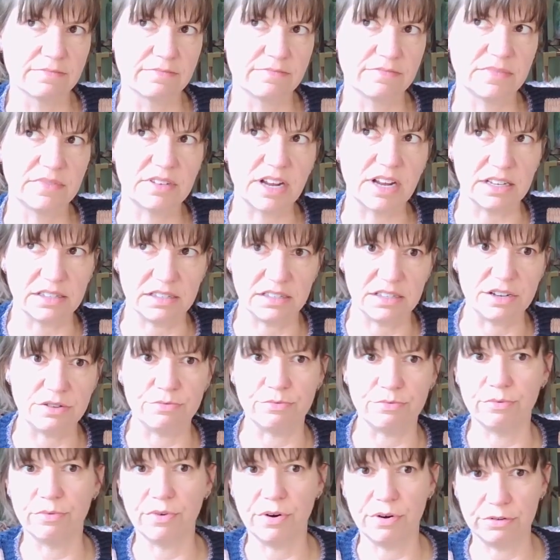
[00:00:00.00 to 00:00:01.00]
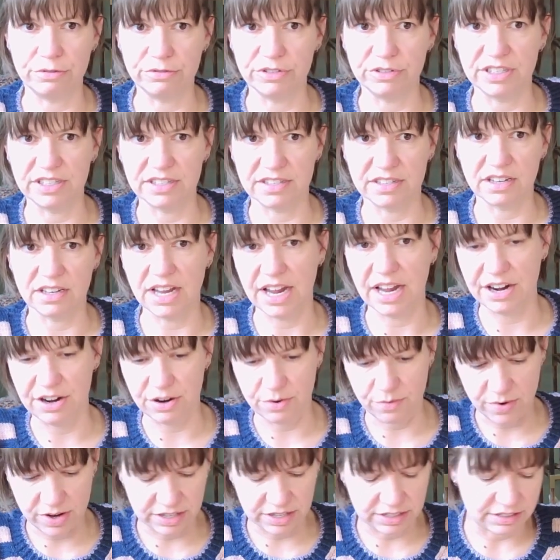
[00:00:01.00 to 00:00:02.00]
Dusty Rose is the lighter
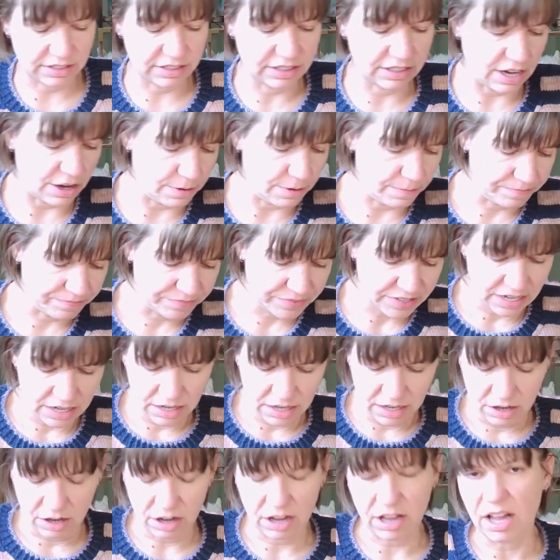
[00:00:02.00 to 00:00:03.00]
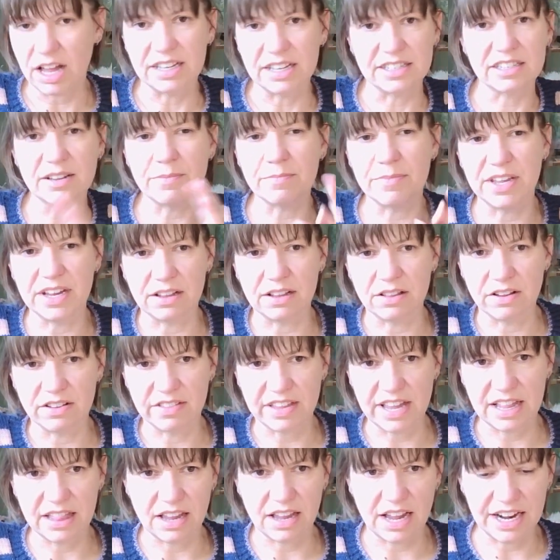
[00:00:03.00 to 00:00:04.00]
one. So something along
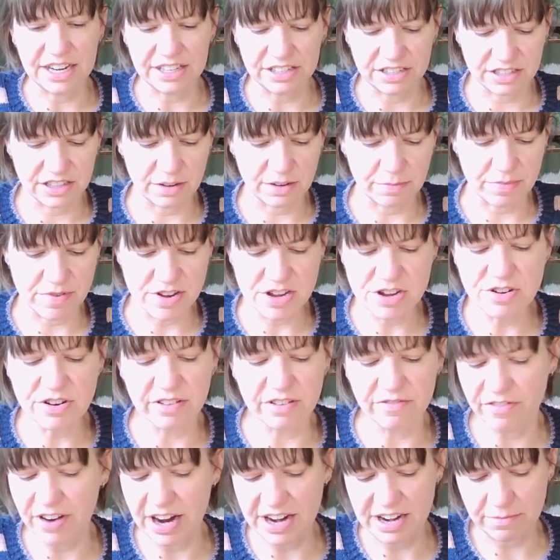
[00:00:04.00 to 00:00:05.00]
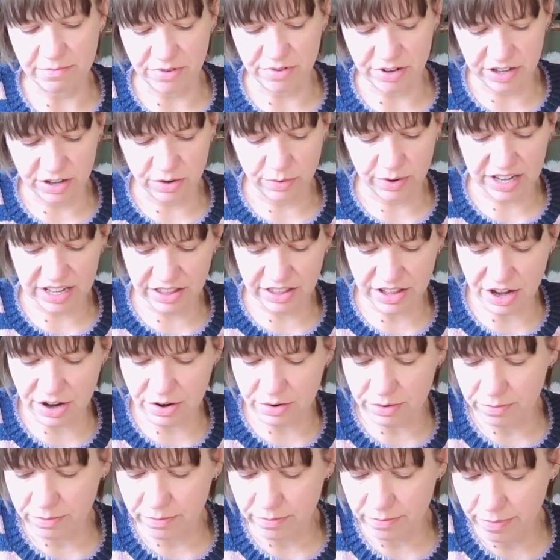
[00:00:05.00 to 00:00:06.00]
that lines. You can find them pretty quick though.
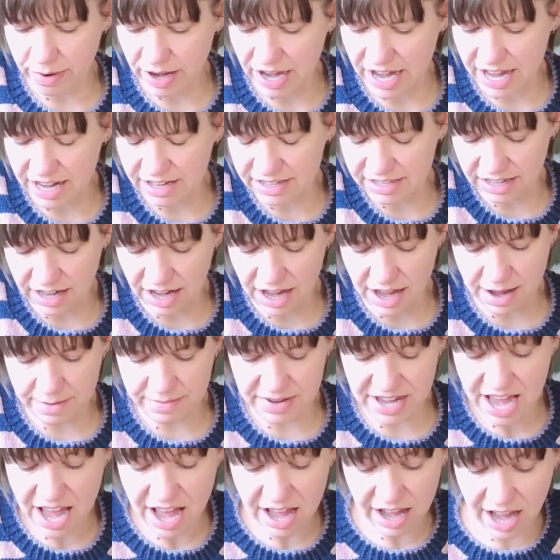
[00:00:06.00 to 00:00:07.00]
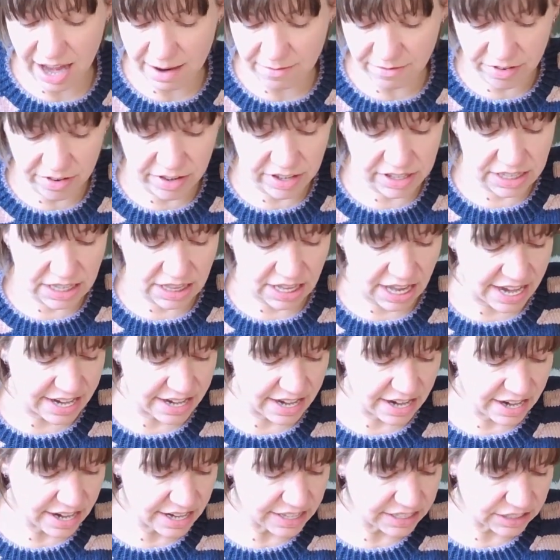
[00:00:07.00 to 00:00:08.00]
But yeah, I'm really
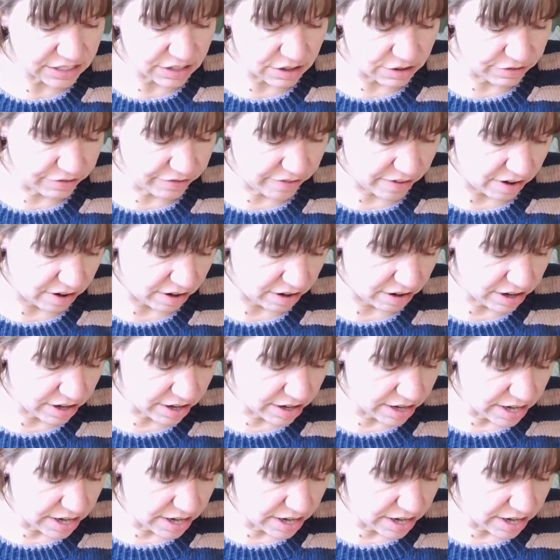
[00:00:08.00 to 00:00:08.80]
liking it so far.